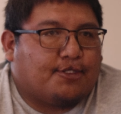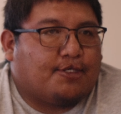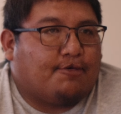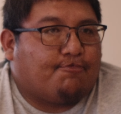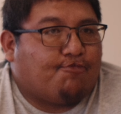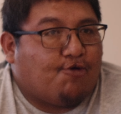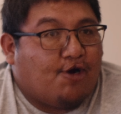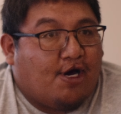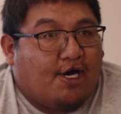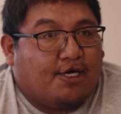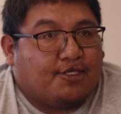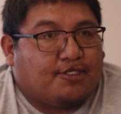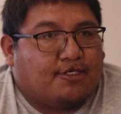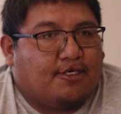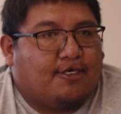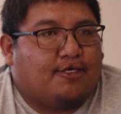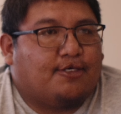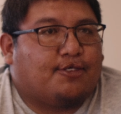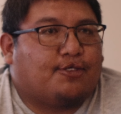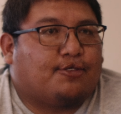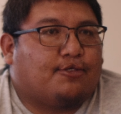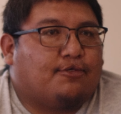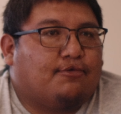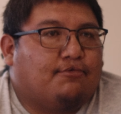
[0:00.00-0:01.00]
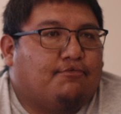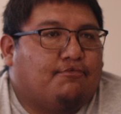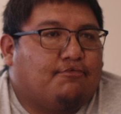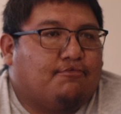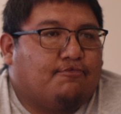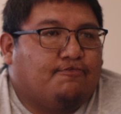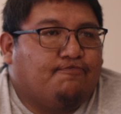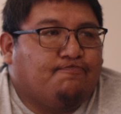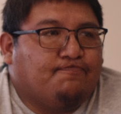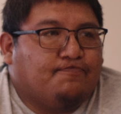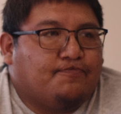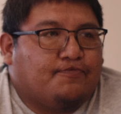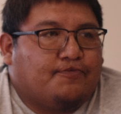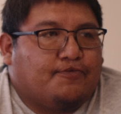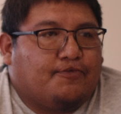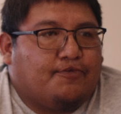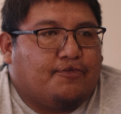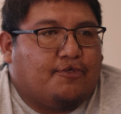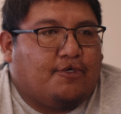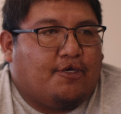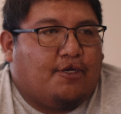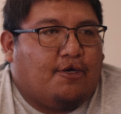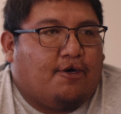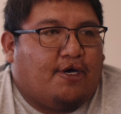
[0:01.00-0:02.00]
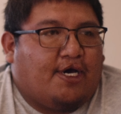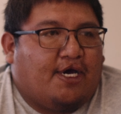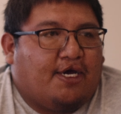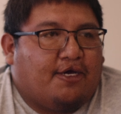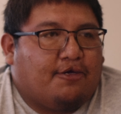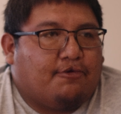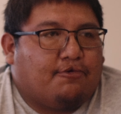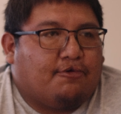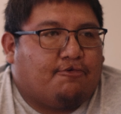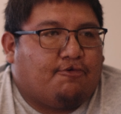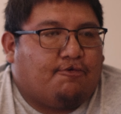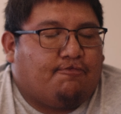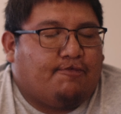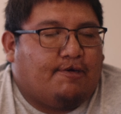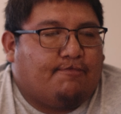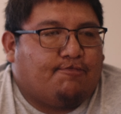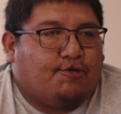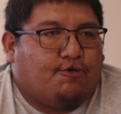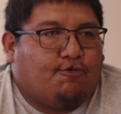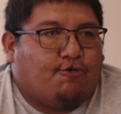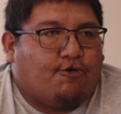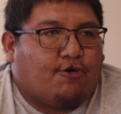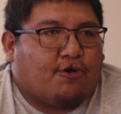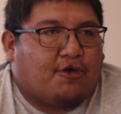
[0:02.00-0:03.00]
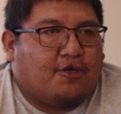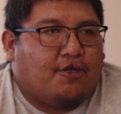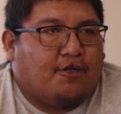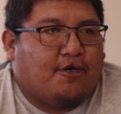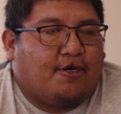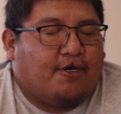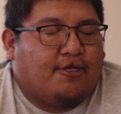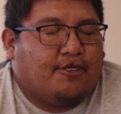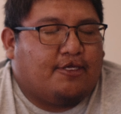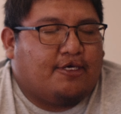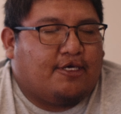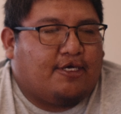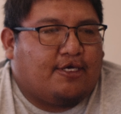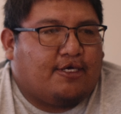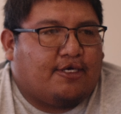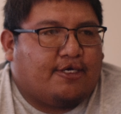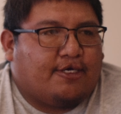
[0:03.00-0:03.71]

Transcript: it's a process. I remember working on